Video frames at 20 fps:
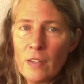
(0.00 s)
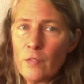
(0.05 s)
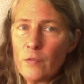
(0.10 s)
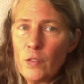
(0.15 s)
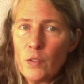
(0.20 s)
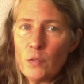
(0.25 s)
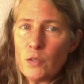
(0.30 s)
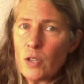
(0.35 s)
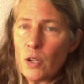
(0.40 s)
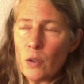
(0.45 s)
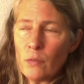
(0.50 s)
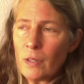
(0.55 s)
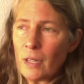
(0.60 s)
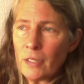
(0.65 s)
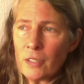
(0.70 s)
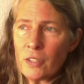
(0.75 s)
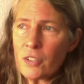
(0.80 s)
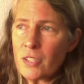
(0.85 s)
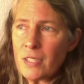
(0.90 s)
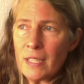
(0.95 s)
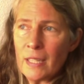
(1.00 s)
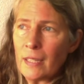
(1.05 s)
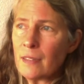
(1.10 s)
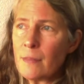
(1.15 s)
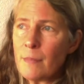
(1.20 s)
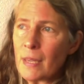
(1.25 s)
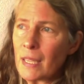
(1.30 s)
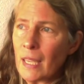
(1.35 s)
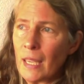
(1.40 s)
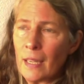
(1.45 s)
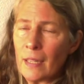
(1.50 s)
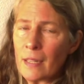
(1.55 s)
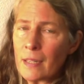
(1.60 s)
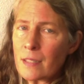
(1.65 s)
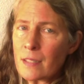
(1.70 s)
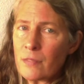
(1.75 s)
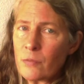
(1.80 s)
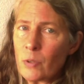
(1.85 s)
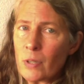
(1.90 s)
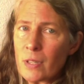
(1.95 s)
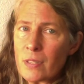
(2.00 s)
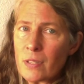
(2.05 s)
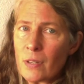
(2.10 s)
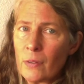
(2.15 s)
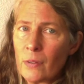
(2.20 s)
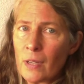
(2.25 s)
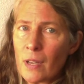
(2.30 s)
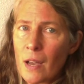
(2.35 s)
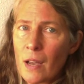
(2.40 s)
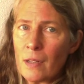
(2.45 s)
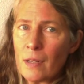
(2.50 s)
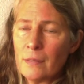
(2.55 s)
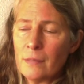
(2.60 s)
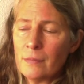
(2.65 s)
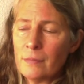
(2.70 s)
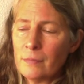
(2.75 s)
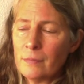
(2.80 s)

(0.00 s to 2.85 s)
if you don't understand the mechanics of what's going on.